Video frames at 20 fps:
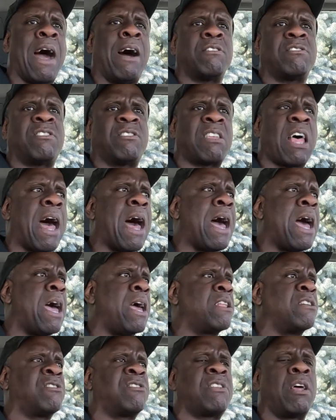
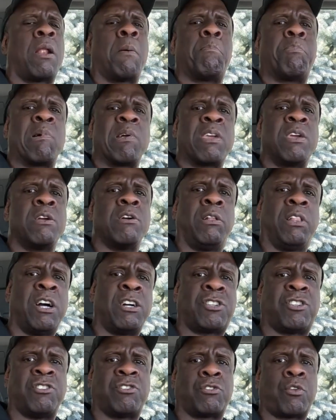outside instead of bringing your
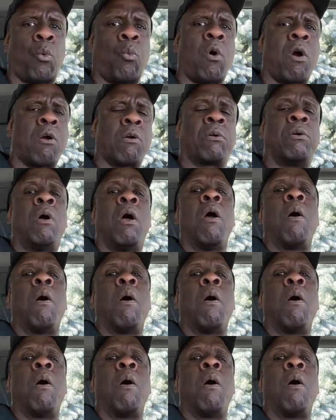lunches to work.